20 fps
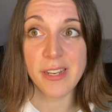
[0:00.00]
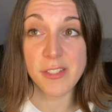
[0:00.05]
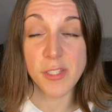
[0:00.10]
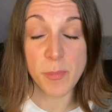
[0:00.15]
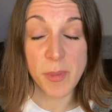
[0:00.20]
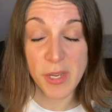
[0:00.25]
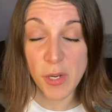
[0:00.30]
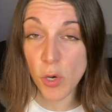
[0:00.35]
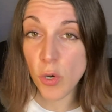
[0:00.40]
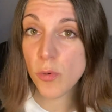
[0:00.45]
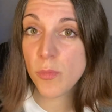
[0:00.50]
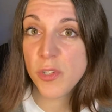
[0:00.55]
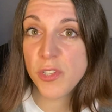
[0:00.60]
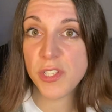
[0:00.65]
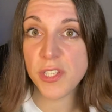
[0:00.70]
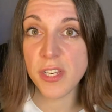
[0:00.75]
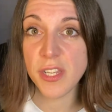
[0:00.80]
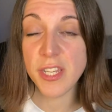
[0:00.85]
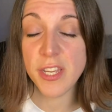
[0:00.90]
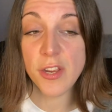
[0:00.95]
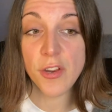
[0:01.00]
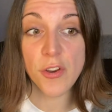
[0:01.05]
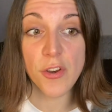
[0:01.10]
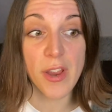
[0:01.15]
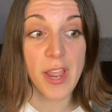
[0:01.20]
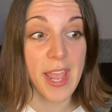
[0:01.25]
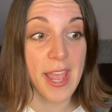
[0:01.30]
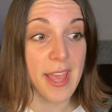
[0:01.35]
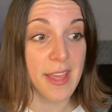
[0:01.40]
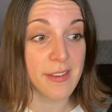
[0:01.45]
It's been almost a year,
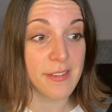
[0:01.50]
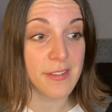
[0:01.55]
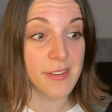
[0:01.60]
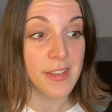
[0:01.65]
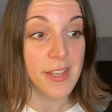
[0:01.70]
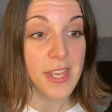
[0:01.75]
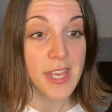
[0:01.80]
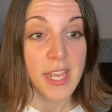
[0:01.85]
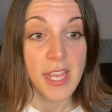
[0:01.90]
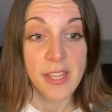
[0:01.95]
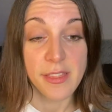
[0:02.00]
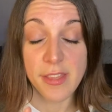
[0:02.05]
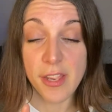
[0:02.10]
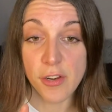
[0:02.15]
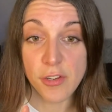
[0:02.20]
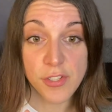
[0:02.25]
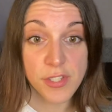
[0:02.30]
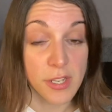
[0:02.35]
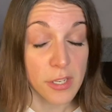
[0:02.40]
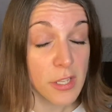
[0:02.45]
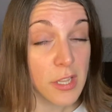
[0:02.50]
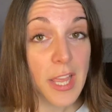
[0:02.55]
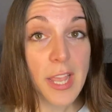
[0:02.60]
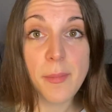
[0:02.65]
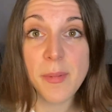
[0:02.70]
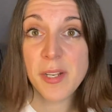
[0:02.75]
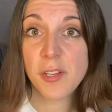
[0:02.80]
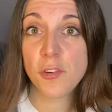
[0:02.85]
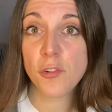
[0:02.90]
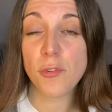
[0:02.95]
and there's the
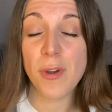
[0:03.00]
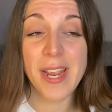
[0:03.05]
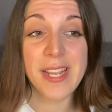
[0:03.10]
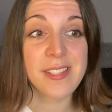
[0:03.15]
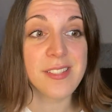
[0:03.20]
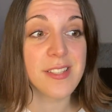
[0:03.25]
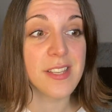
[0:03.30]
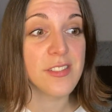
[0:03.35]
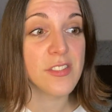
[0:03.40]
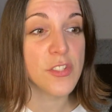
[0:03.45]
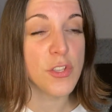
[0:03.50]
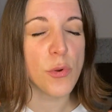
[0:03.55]
climate crisis.